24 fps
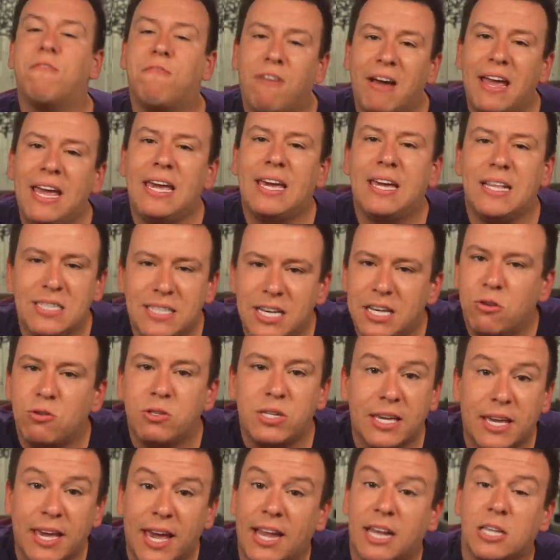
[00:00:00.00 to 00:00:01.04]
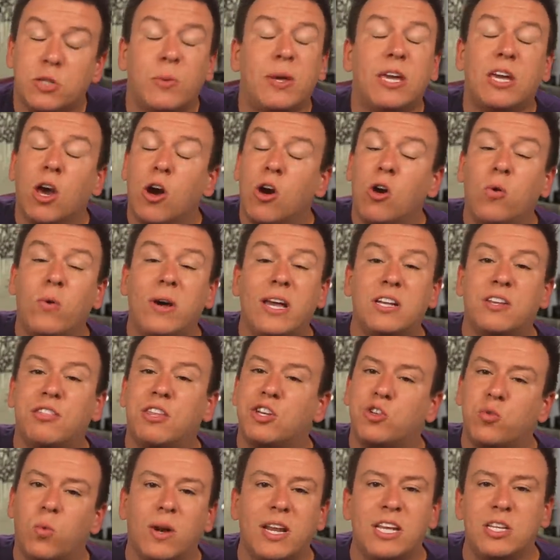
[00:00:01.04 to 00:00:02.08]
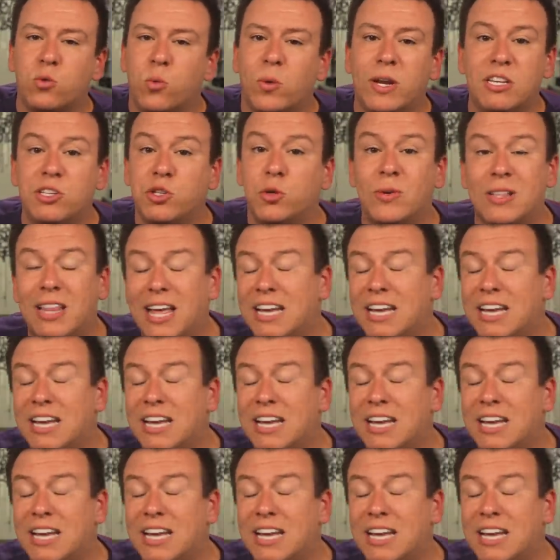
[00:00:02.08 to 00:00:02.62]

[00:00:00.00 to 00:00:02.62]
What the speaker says: fight continues again as we go into the 2022